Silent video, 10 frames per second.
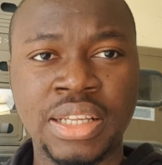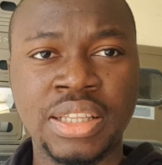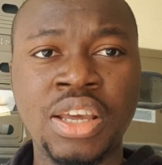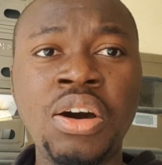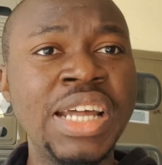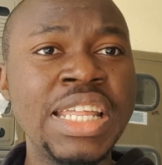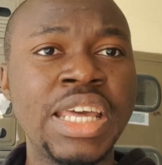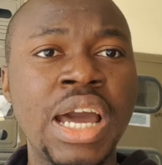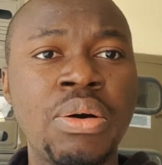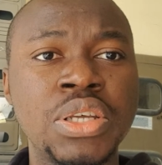The other
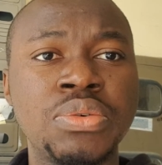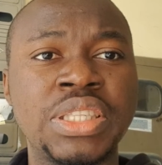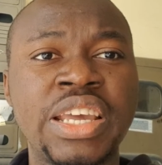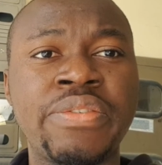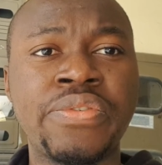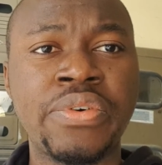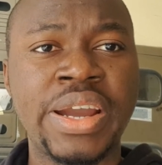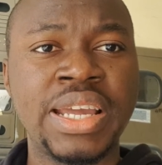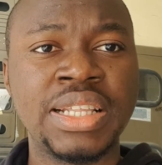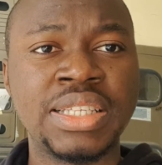day, I was with a
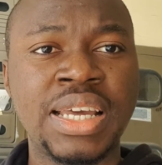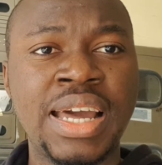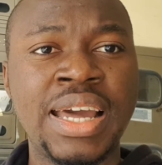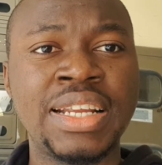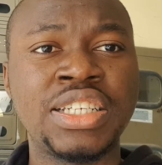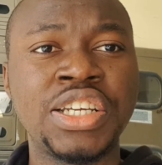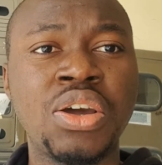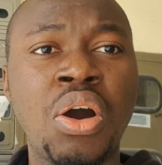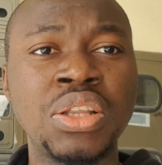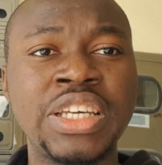friend and she
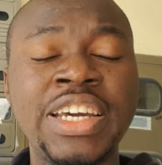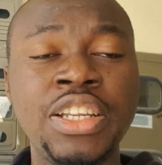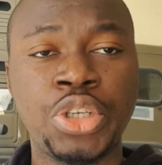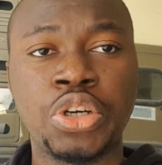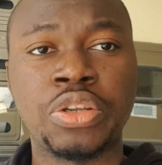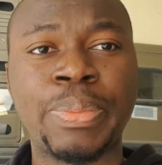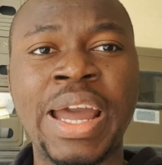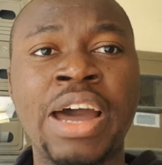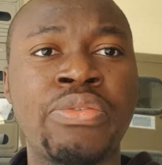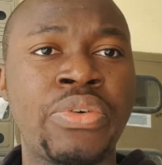got injured by
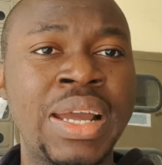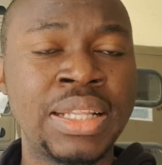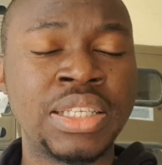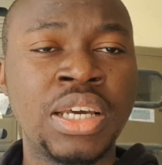her friend.